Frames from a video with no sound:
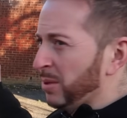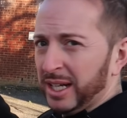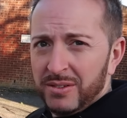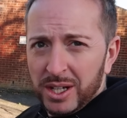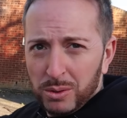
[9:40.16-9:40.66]
We're
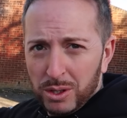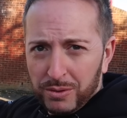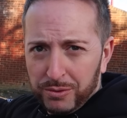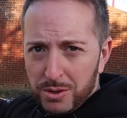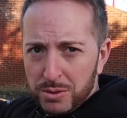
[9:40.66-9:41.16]
gonna have a little look
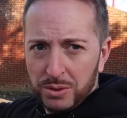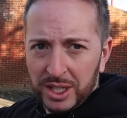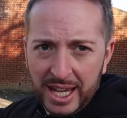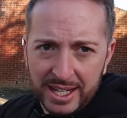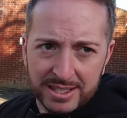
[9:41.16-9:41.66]
through the
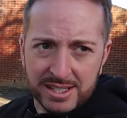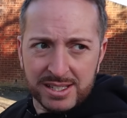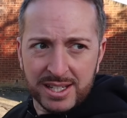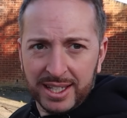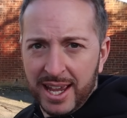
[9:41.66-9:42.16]

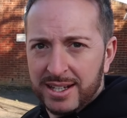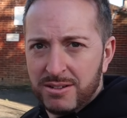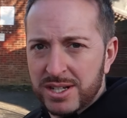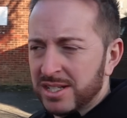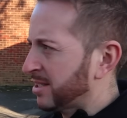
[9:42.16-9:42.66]
gates. Again,
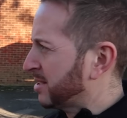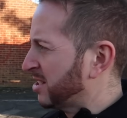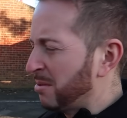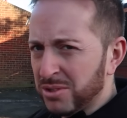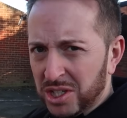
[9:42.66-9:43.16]
there is some